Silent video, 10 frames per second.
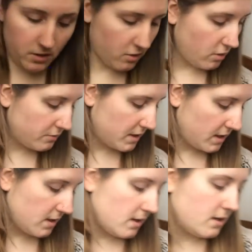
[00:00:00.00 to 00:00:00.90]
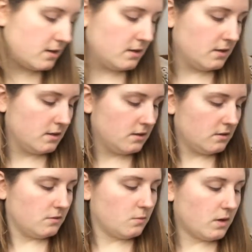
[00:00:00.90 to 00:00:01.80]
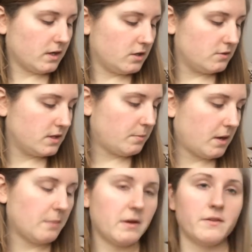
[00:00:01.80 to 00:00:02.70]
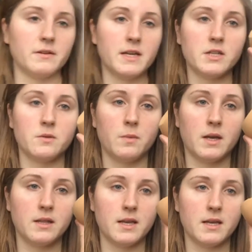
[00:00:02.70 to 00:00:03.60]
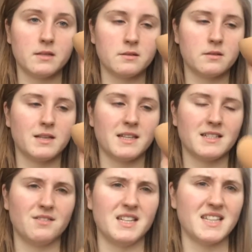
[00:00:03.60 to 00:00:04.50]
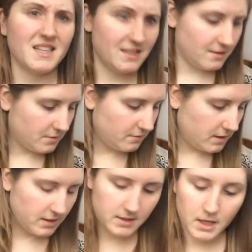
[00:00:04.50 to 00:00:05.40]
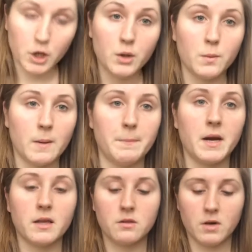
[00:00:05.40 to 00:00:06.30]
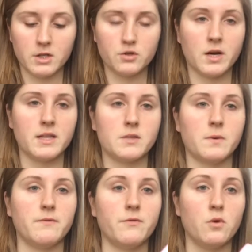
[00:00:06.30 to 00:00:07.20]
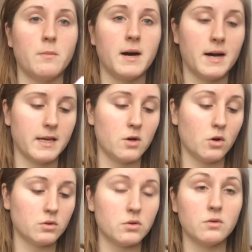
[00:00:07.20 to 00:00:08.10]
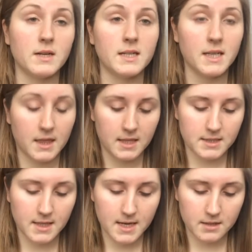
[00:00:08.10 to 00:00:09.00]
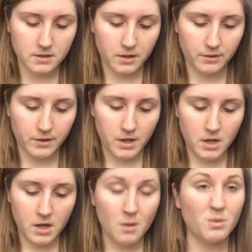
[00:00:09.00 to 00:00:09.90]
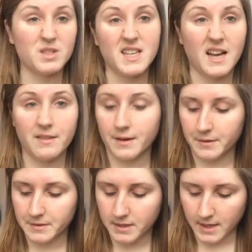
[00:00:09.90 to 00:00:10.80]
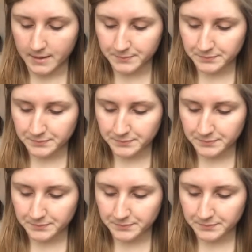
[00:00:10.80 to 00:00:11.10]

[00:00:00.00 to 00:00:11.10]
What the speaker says: got the one I usually apply my foundation with. It's getting really tacky, so I really need to get a new one, but I thought I'd try this one for my contouring and things like that, so we'll see how that goes today.